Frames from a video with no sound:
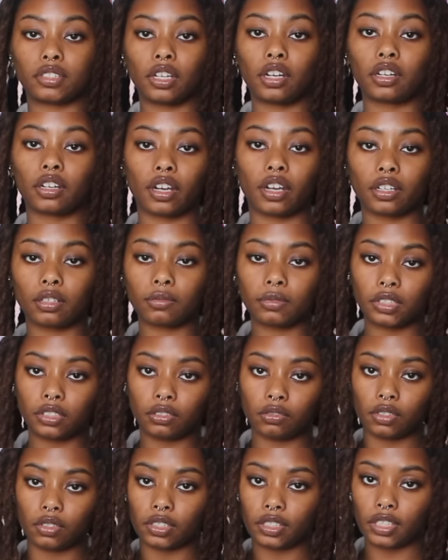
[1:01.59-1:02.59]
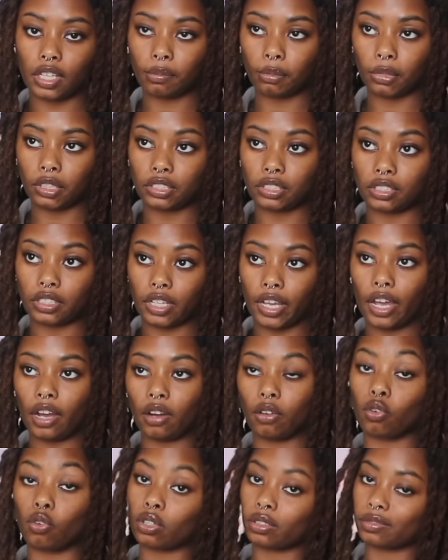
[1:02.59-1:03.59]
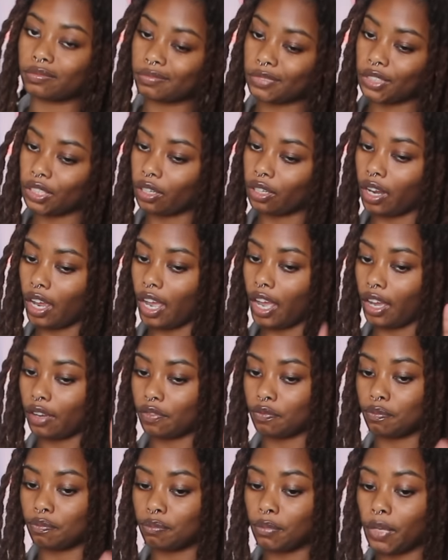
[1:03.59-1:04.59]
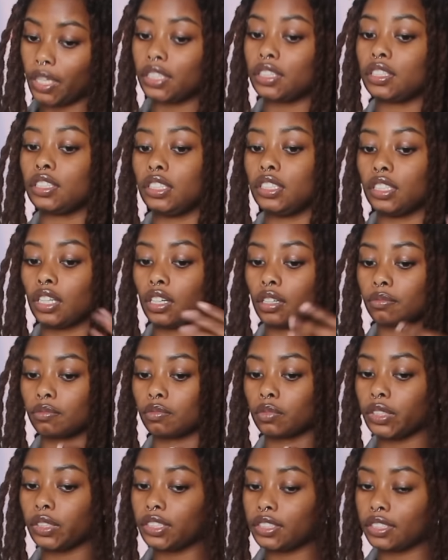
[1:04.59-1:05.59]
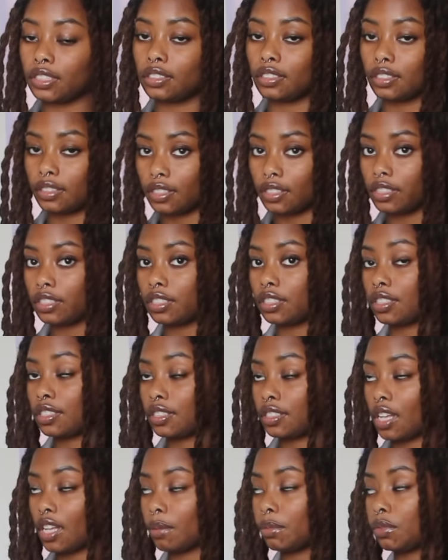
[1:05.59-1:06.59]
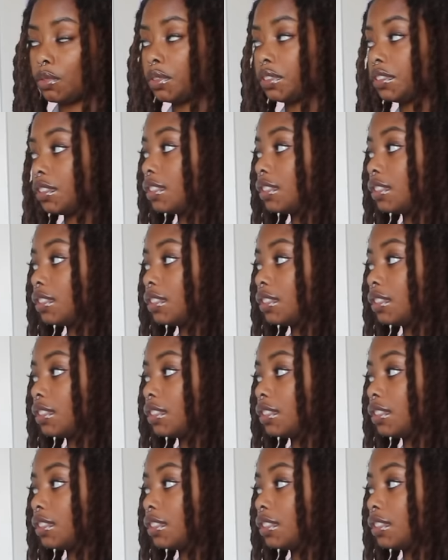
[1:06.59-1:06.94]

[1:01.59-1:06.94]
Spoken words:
younger. I don't really do this that much now, or, you know, I've made the recent decision to stop doing